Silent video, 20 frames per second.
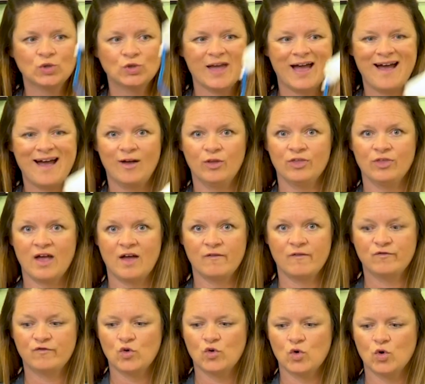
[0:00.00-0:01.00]
down that
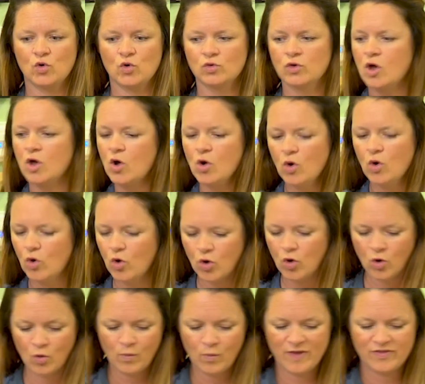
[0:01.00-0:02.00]
fall,
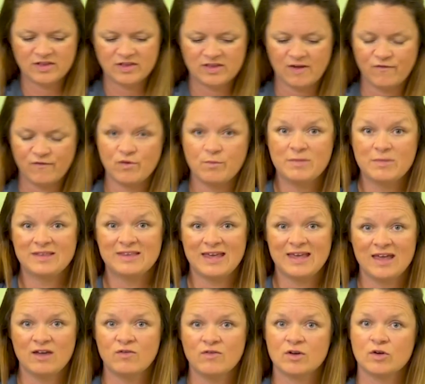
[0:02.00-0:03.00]
or whether different
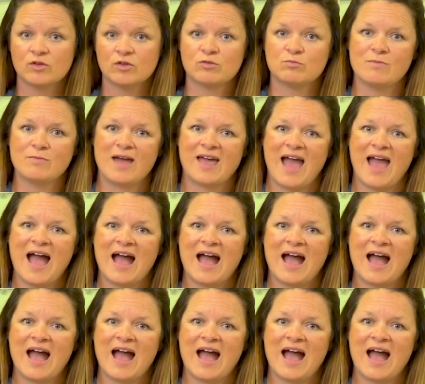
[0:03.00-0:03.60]
materials may